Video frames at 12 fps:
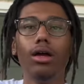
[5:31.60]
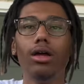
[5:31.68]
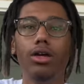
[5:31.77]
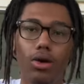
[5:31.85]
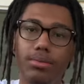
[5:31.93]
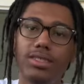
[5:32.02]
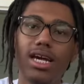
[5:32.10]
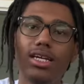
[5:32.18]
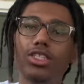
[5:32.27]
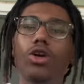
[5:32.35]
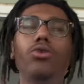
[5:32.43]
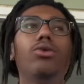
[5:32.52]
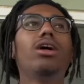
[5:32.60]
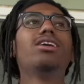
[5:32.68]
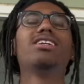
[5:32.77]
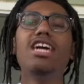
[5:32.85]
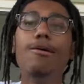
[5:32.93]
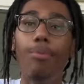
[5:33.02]
You know what I'm saying? So
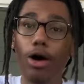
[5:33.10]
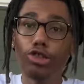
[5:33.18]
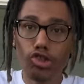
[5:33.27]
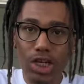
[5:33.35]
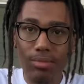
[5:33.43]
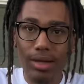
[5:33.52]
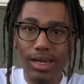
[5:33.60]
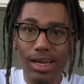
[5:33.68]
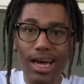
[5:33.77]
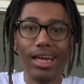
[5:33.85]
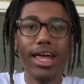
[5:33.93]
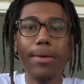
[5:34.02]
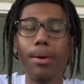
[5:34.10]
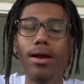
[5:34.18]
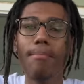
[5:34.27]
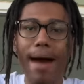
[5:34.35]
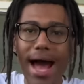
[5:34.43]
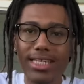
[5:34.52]
keep on dreaming. Keep on
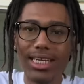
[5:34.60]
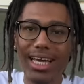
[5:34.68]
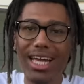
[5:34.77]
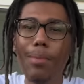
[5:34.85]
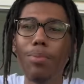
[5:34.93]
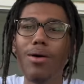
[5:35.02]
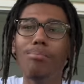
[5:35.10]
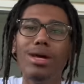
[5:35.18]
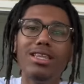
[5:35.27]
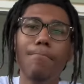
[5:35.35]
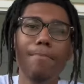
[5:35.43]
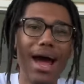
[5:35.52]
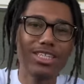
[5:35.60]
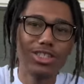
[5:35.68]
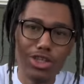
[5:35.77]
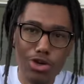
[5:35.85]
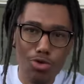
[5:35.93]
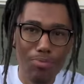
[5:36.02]
imagining. Keep on being the best
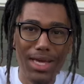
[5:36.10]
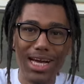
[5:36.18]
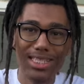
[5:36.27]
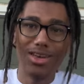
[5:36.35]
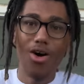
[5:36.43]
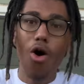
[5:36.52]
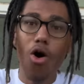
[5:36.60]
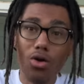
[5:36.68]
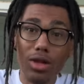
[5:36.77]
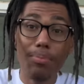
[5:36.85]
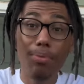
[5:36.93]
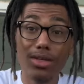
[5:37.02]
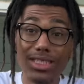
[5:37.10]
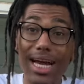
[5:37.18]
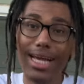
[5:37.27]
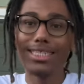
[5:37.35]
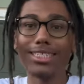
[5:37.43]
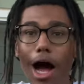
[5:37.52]
you. Because only person
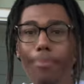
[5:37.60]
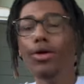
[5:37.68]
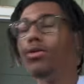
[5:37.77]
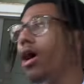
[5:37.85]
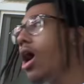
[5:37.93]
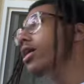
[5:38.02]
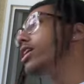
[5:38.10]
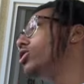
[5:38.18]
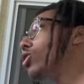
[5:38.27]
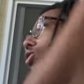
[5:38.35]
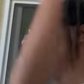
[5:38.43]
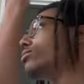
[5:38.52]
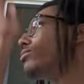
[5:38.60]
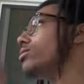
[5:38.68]
that can stop you, y'all, is who?